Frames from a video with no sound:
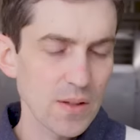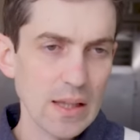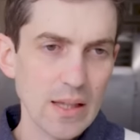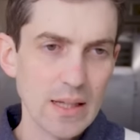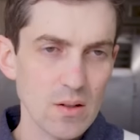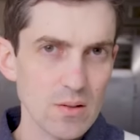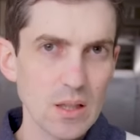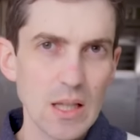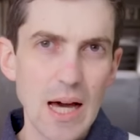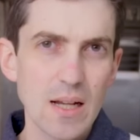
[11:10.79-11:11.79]
feeling like there's a
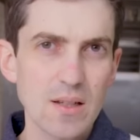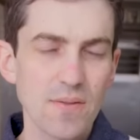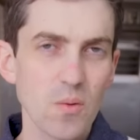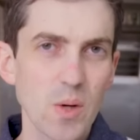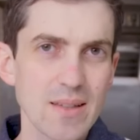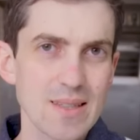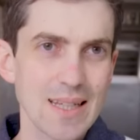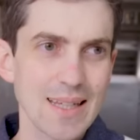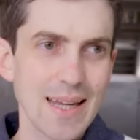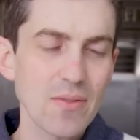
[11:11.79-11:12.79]
lot of different ways
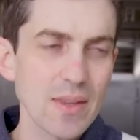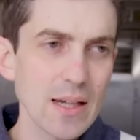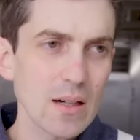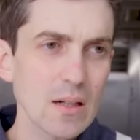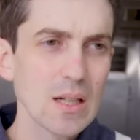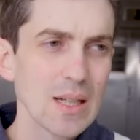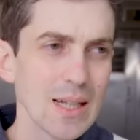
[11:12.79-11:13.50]
to get there.